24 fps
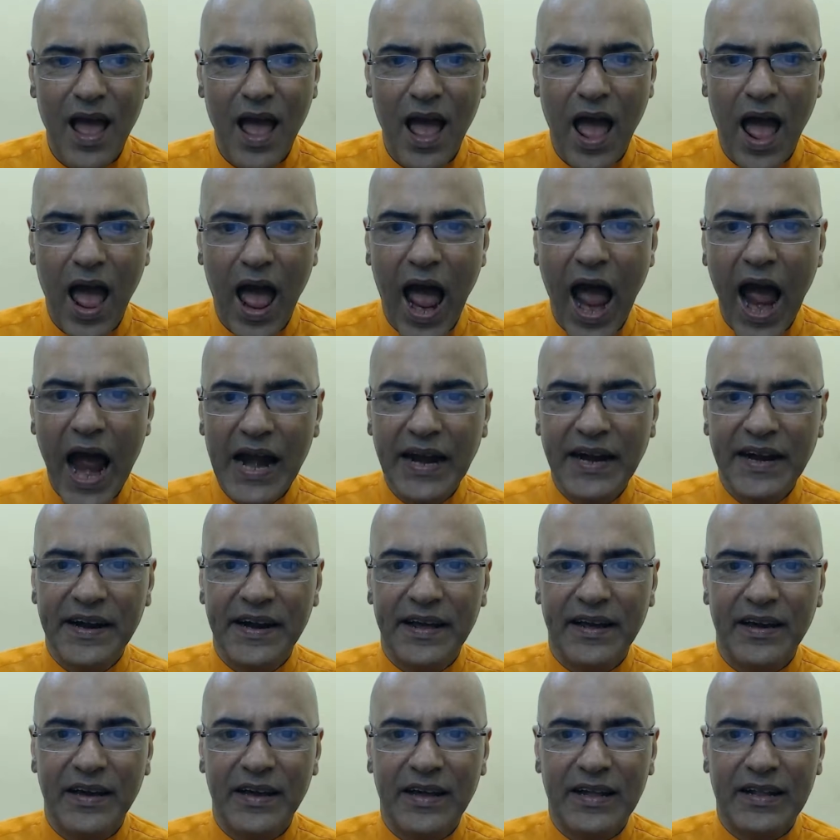
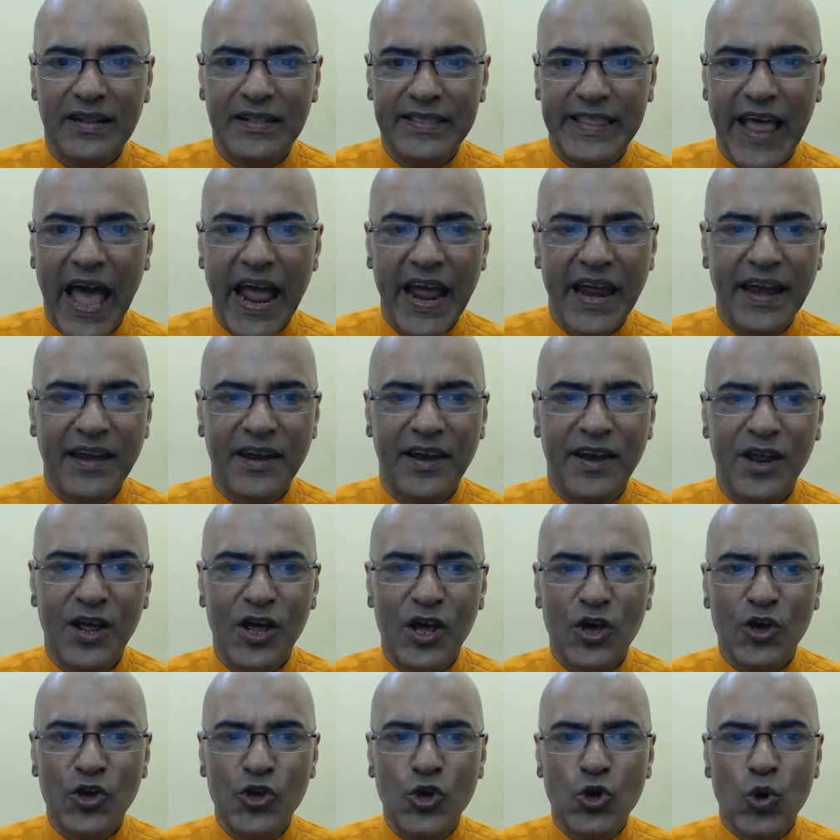and
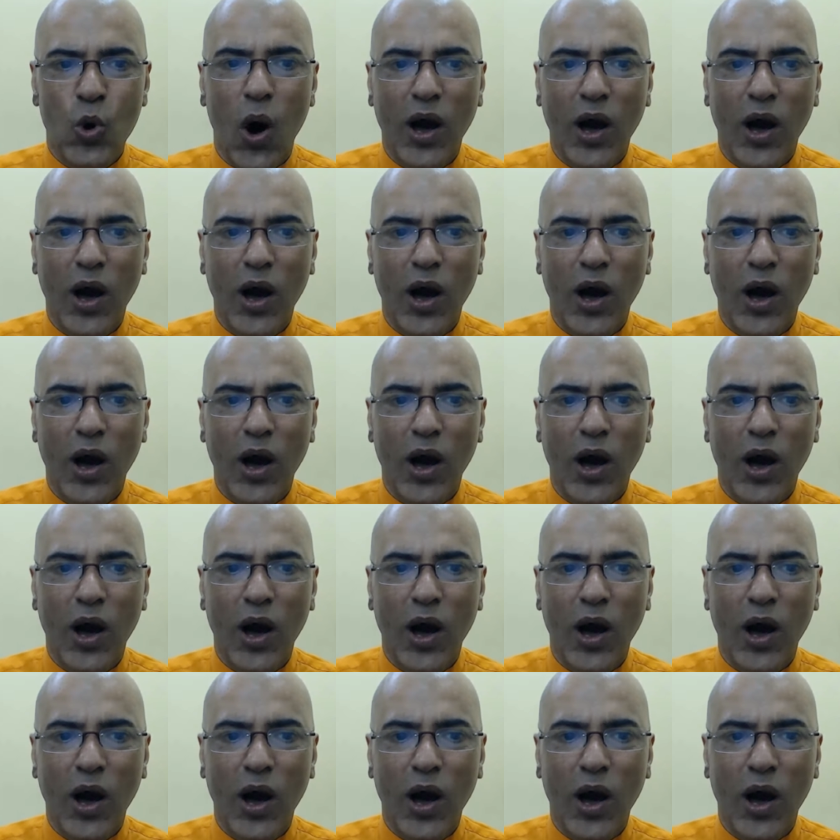then you